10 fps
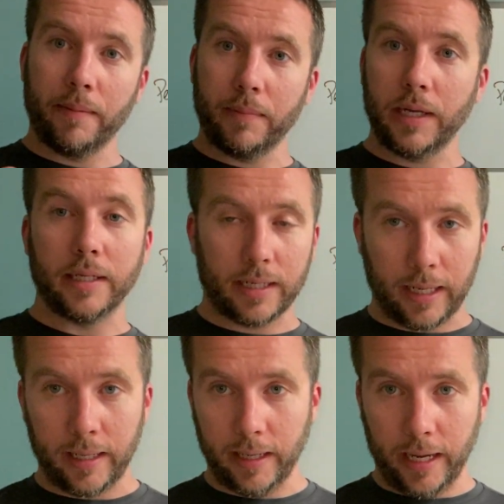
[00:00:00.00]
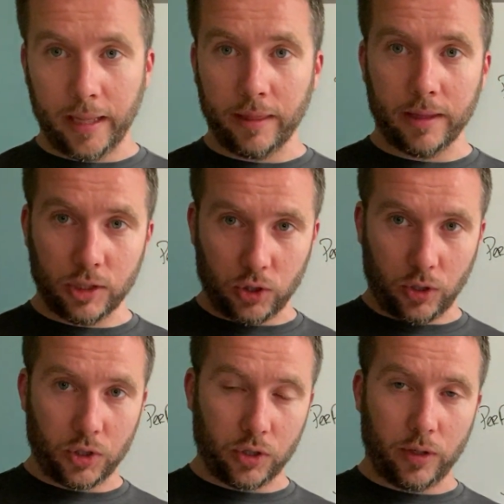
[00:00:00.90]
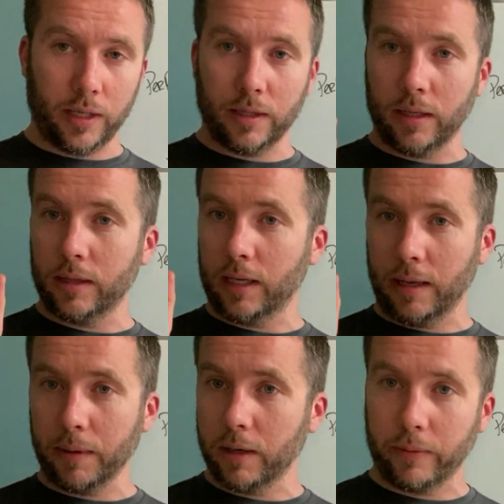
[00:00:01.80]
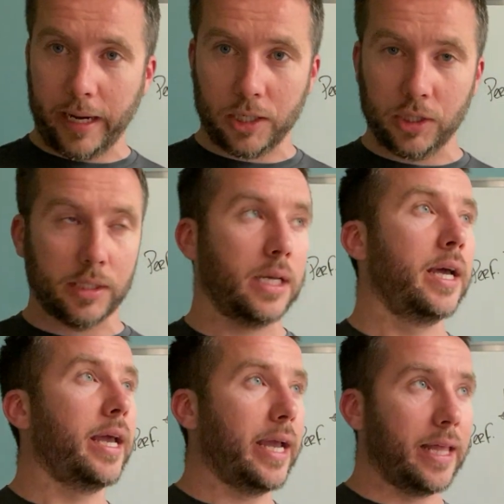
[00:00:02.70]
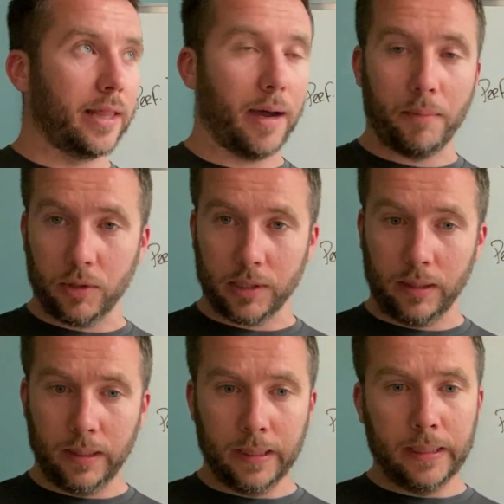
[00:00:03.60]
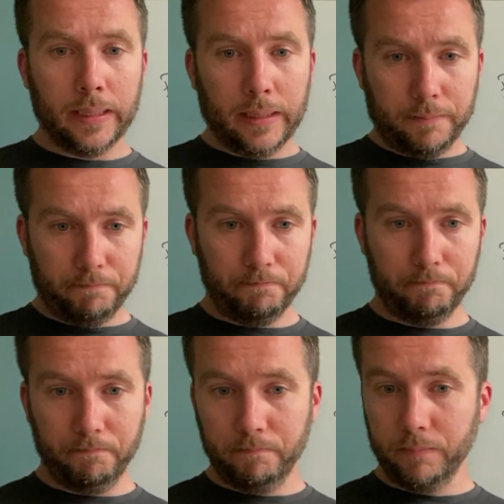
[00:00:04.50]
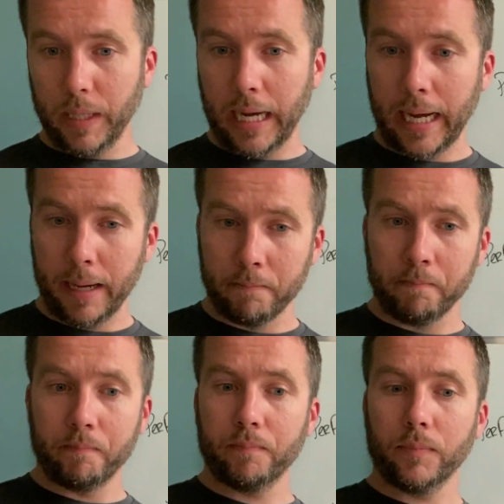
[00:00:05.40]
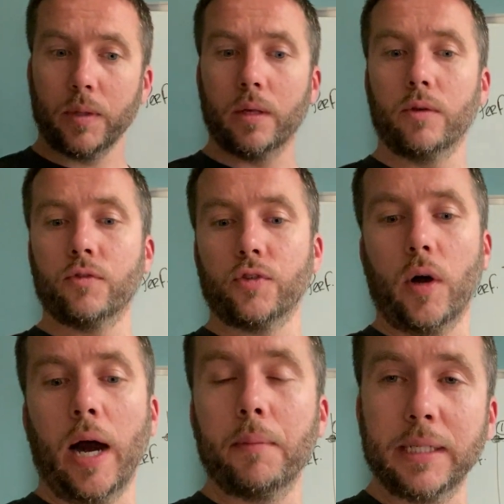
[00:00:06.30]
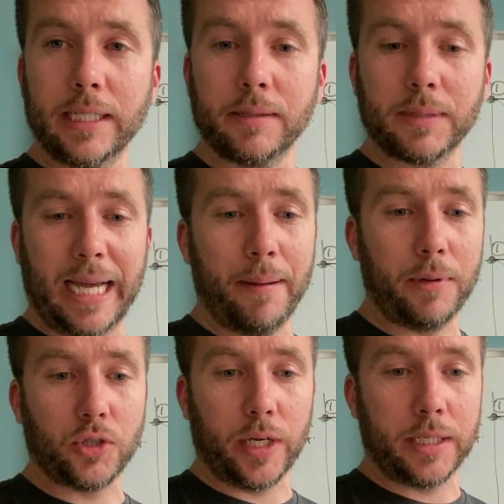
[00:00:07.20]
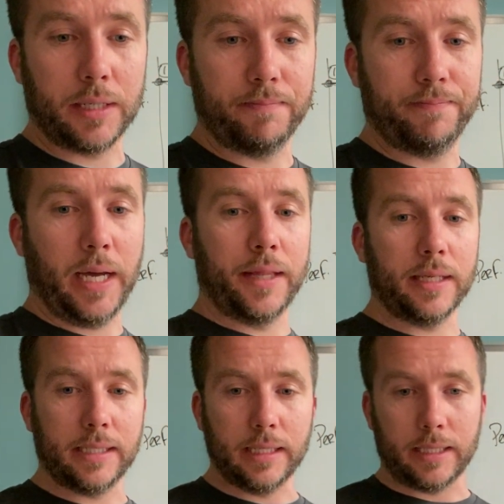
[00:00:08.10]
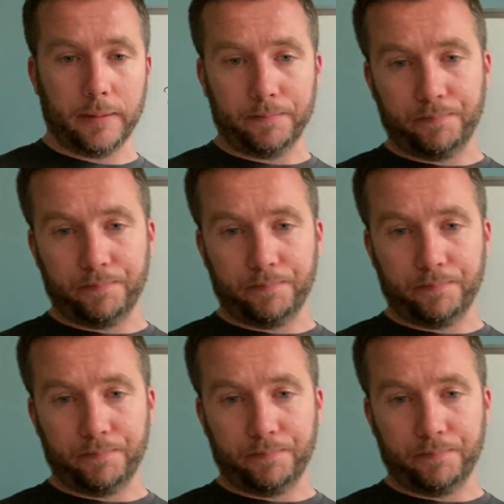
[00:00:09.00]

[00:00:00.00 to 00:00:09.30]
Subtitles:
immediately in the structure, in the chemical reactions in that muscle. So how many systems can be drained? And this is